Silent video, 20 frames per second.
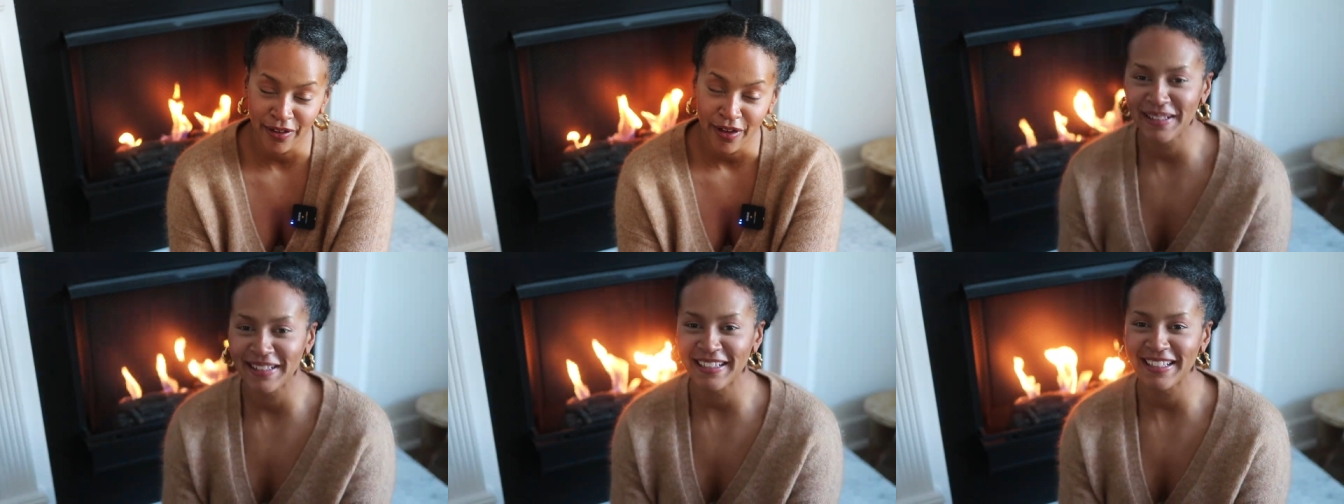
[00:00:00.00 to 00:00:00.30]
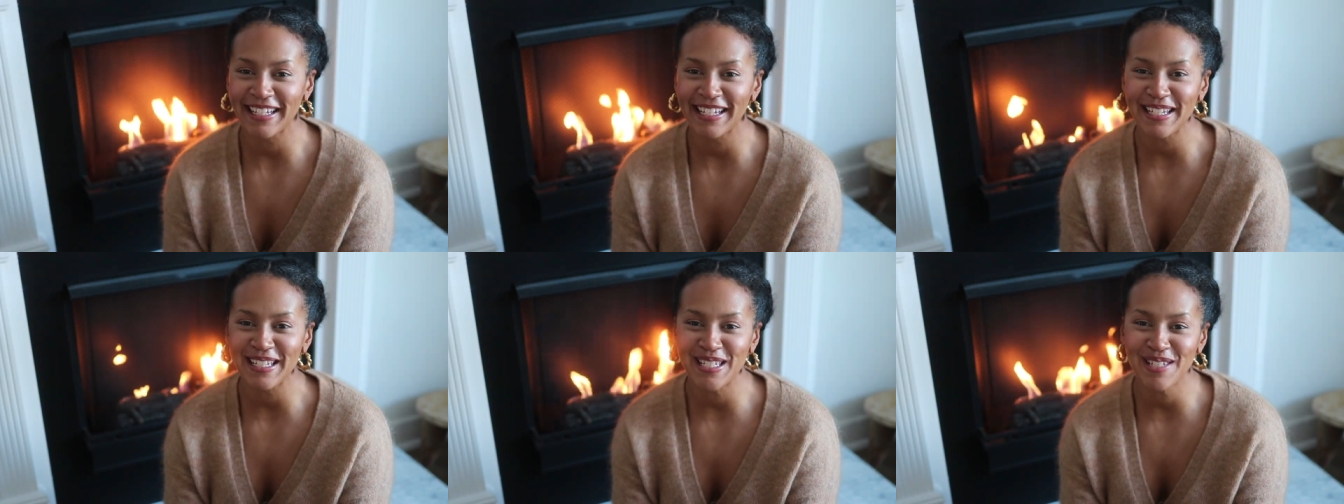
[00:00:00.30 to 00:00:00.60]

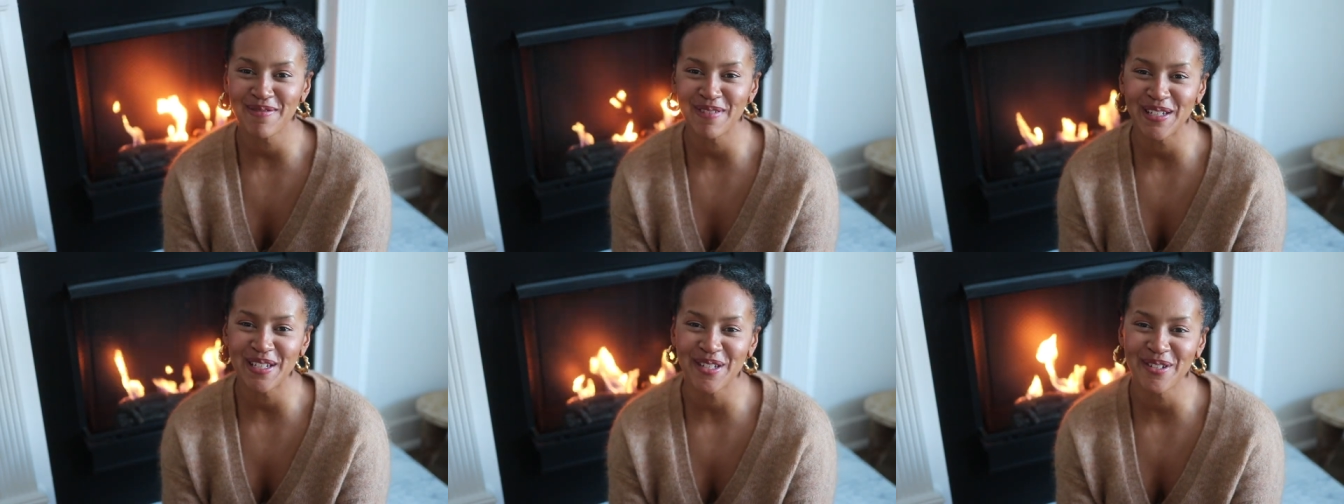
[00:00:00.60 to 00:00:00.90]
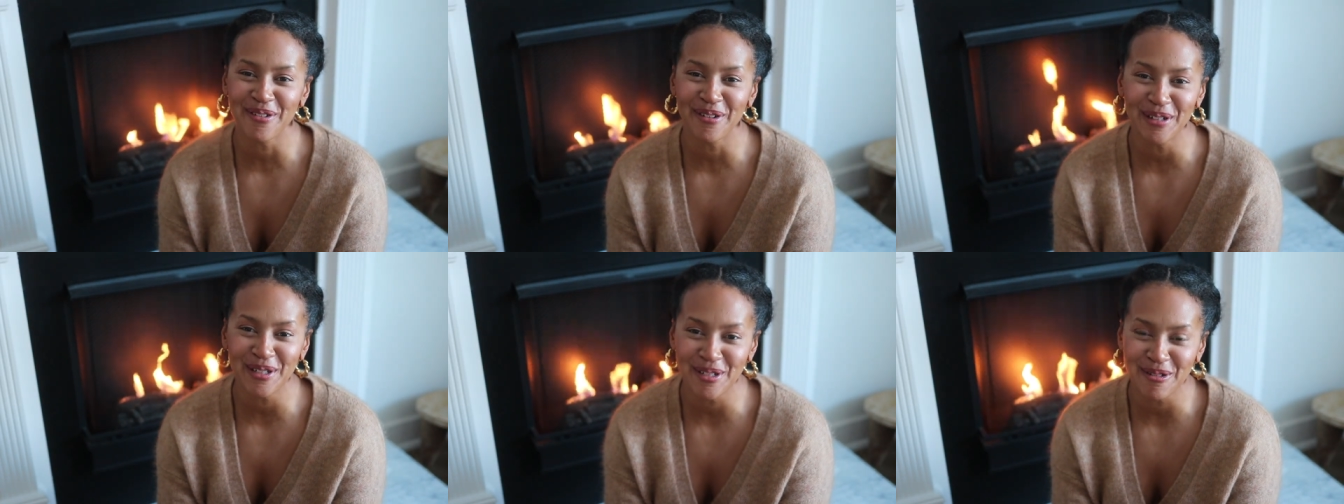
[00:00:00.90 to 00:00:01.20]
Please be
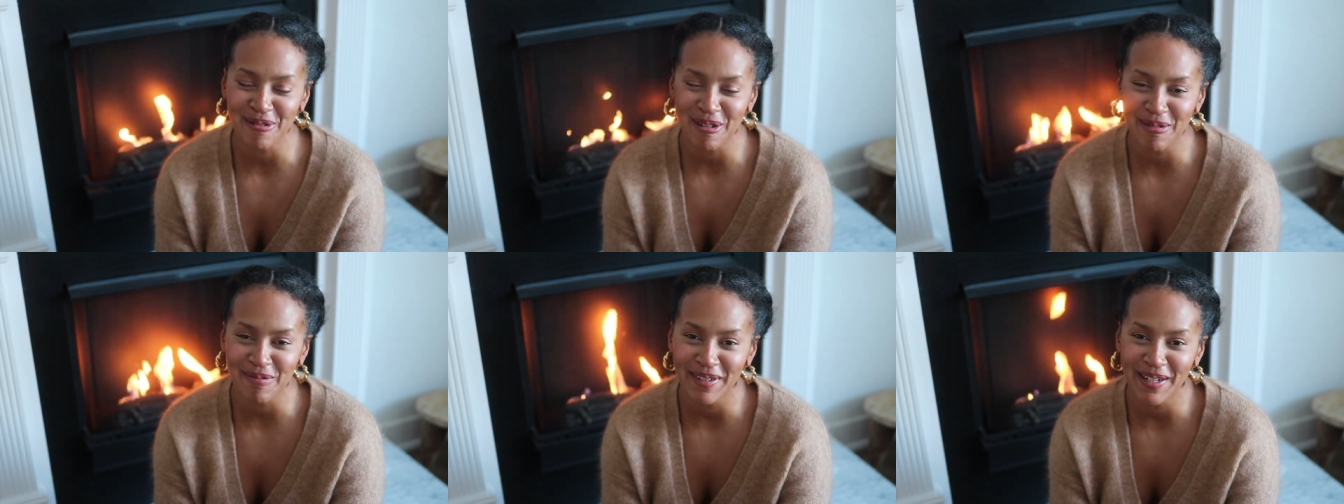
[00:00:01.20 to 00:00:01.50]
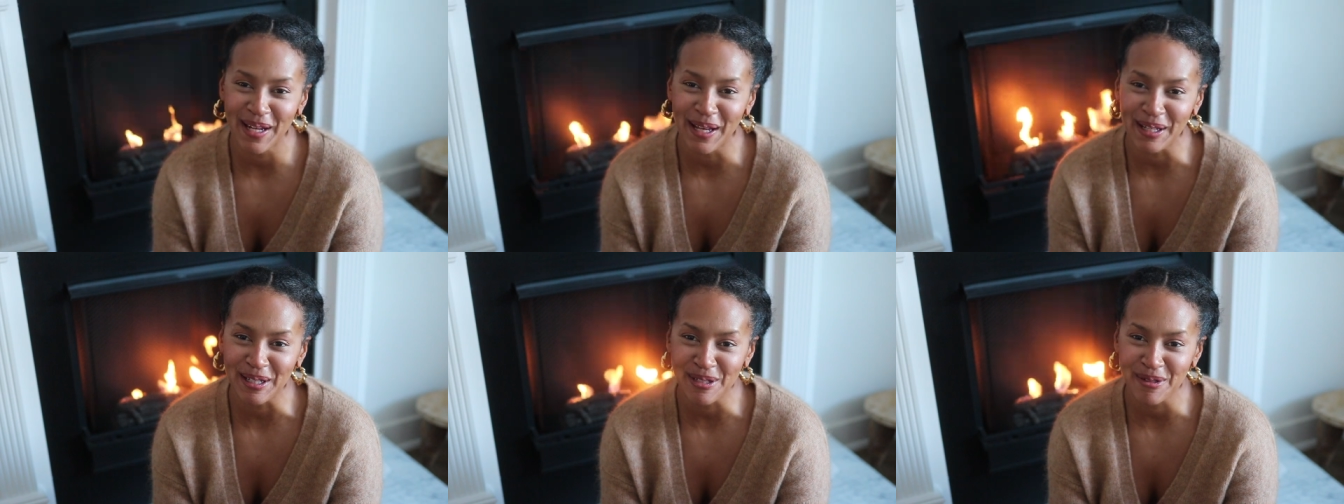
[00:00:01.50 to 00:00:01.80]
sure to join me
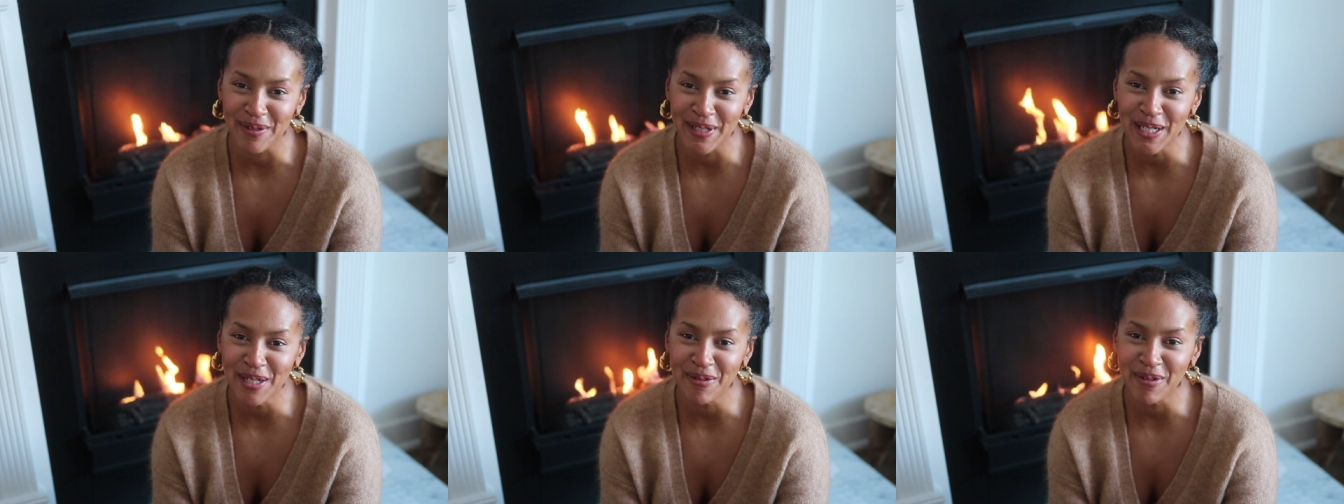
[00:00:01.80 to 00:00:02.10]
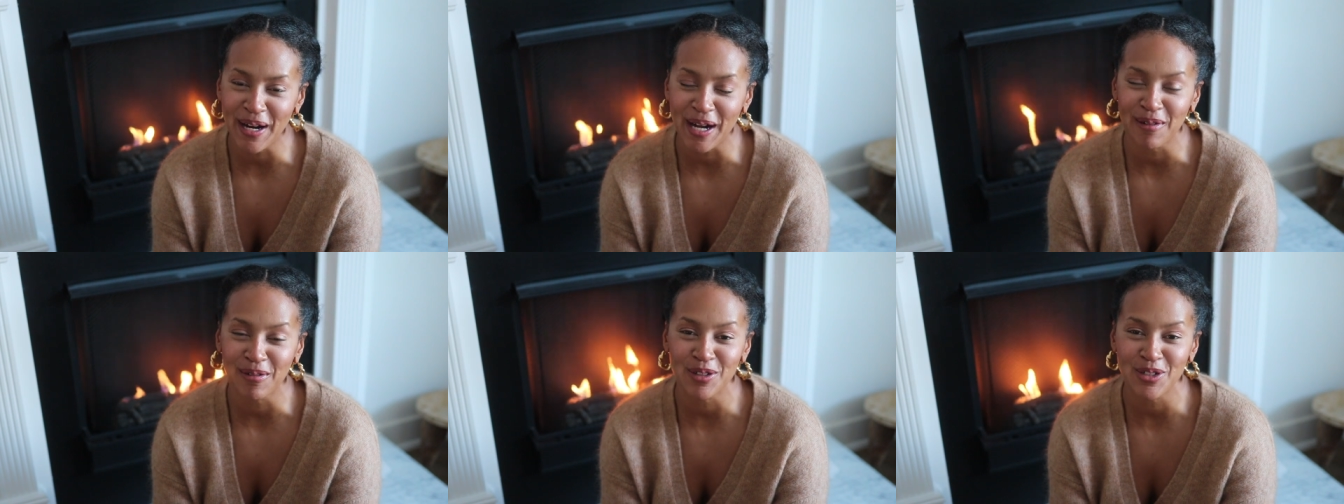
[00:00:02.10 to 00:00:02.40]
next week
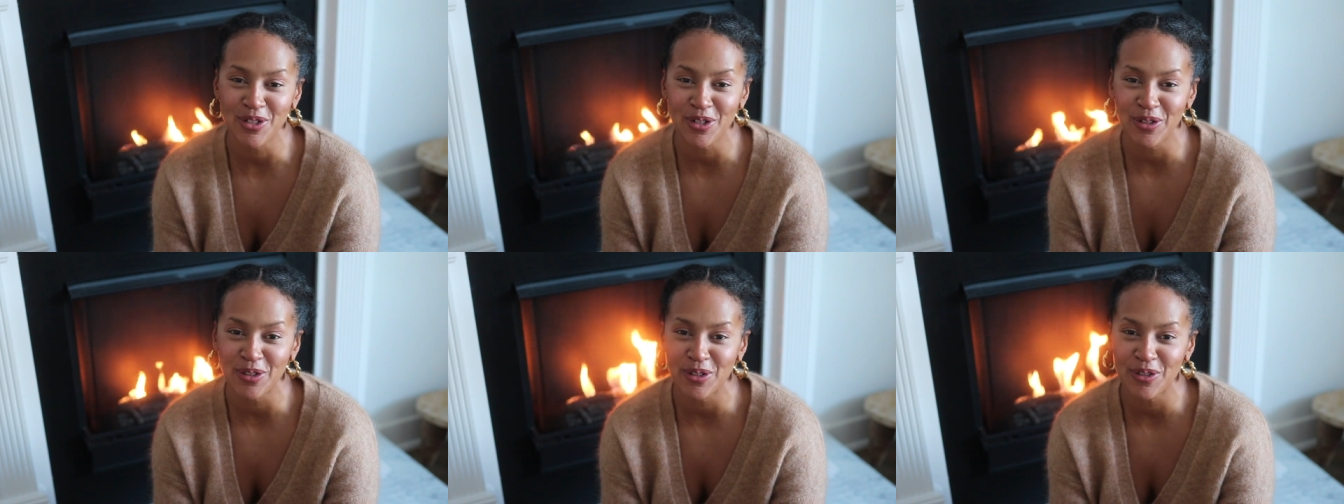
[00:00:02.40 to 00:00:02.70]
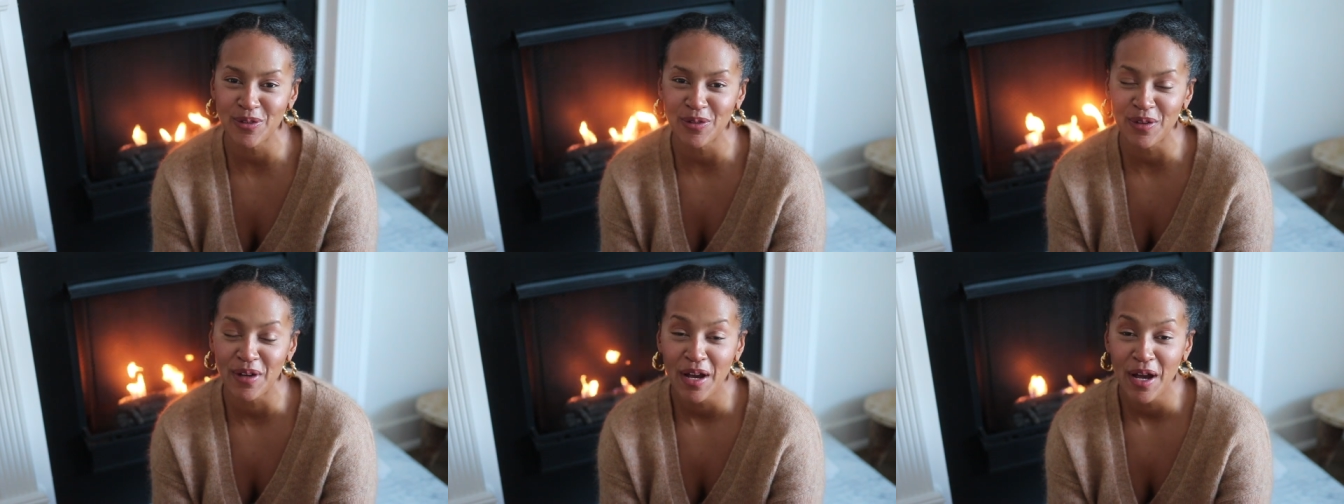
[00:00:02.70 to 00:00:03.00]
where I will show you